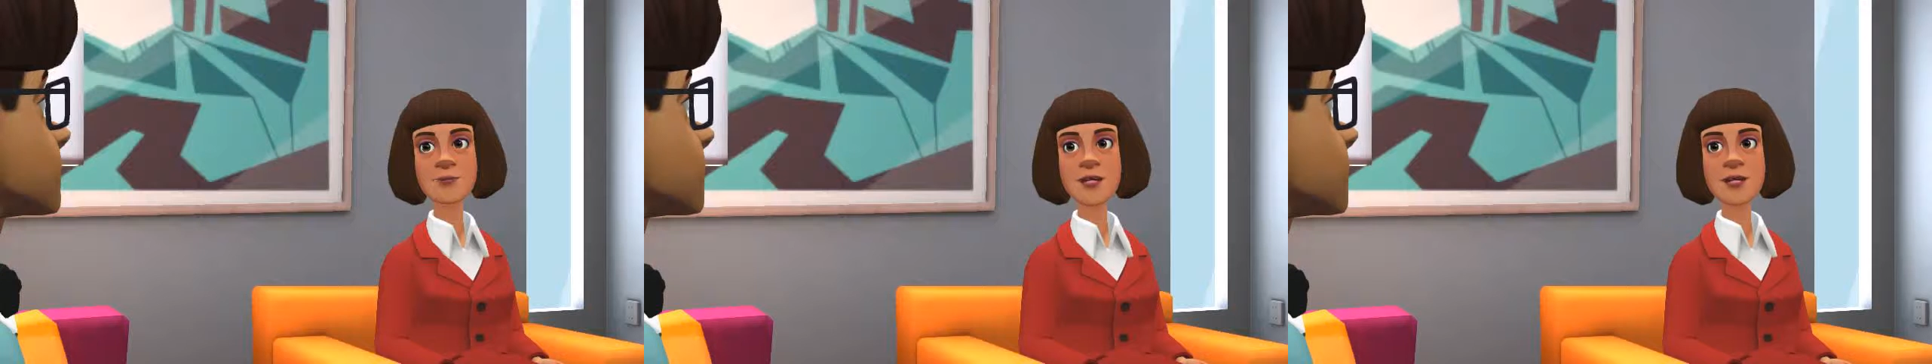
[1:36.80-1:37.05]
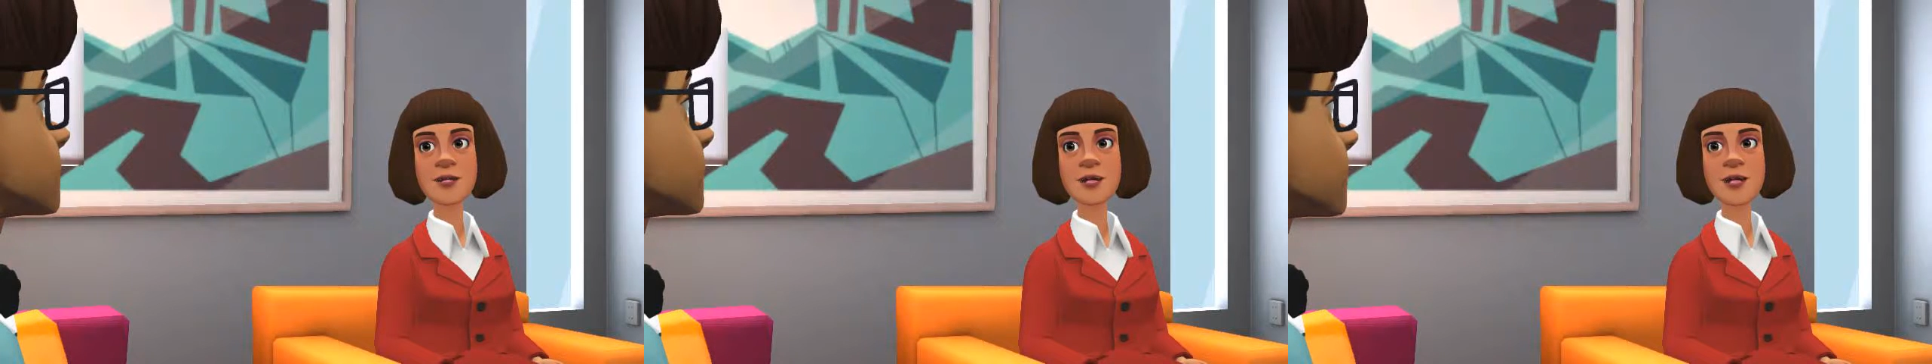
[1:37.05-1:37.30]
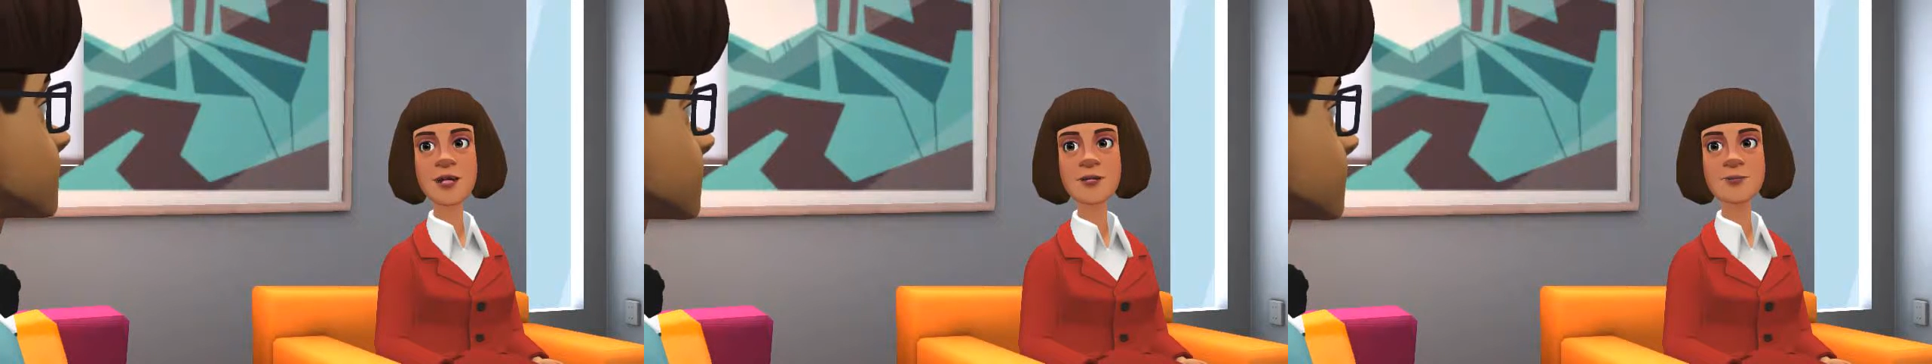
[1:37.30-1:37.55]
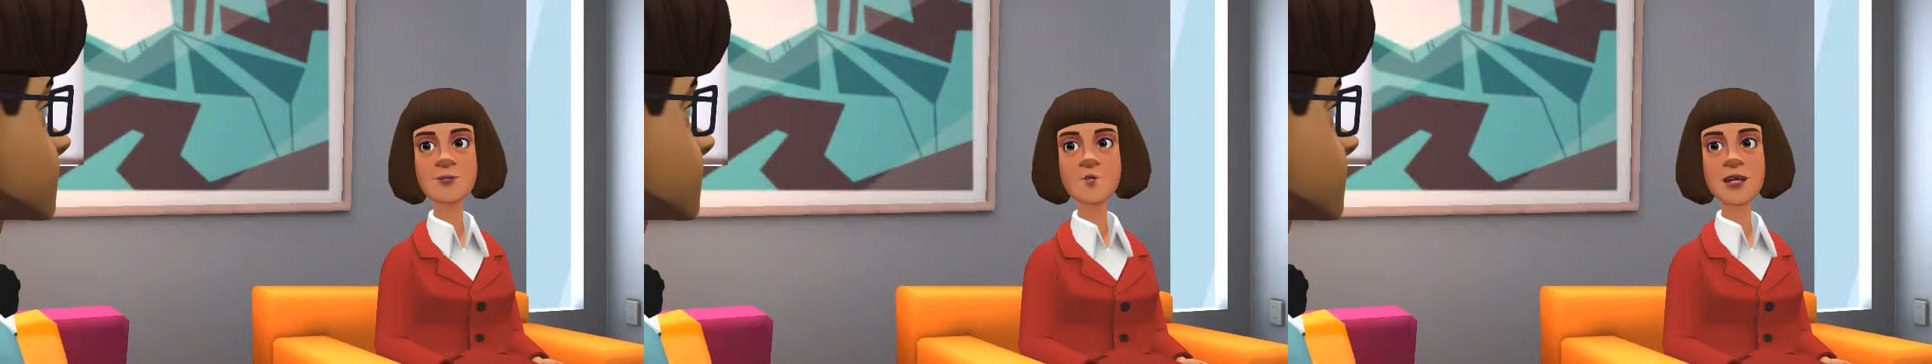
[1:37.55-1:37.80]
Alrighty,
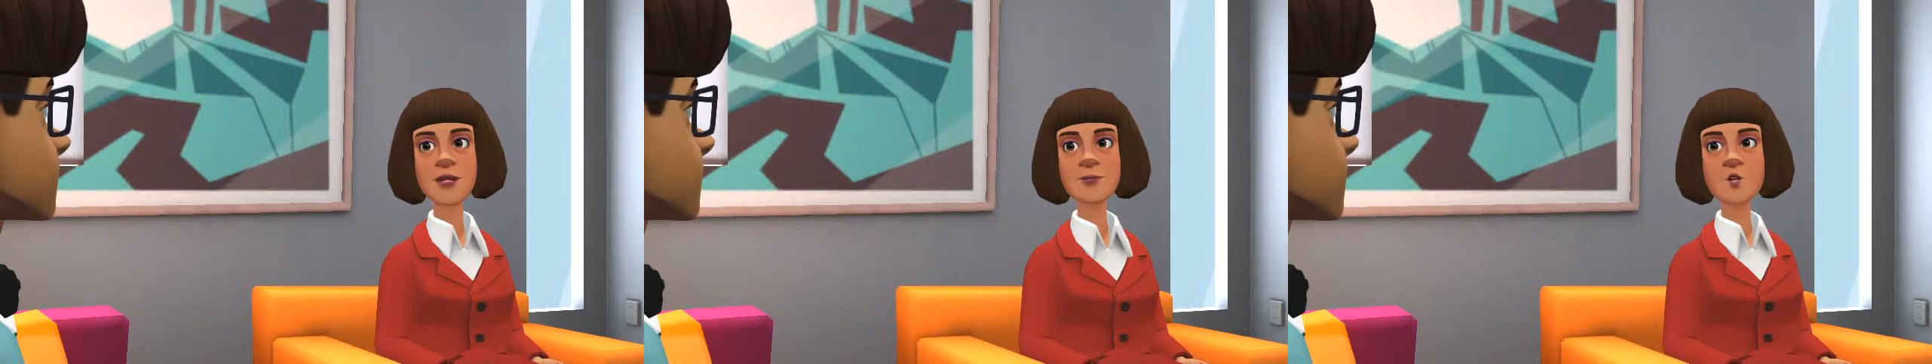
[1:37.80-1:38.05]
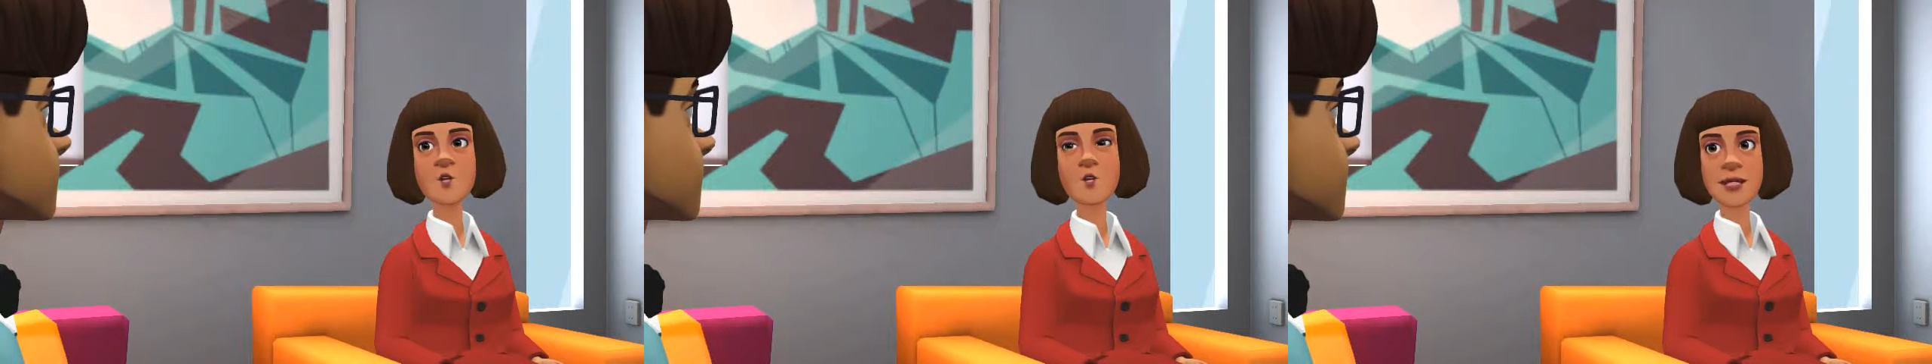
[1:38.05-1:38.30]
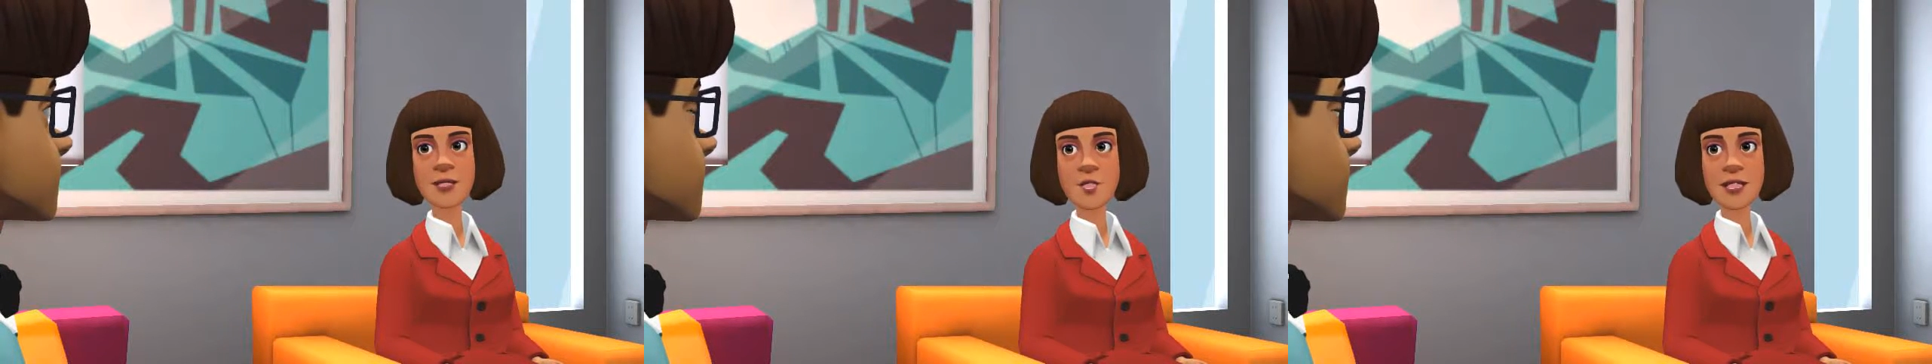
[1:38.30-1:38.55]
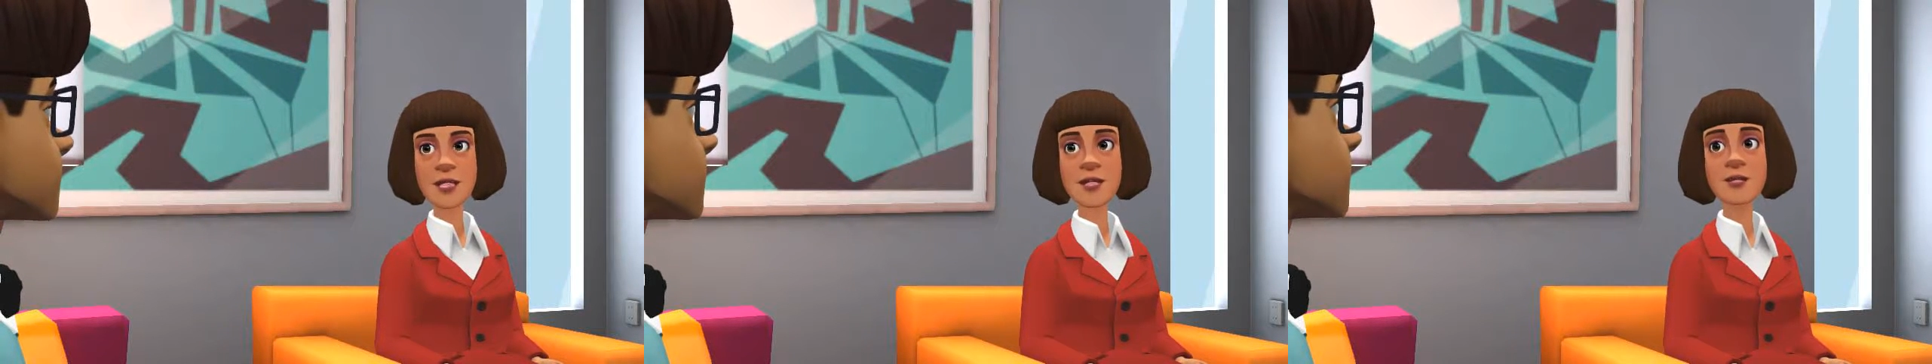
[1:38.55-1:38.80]
one more question and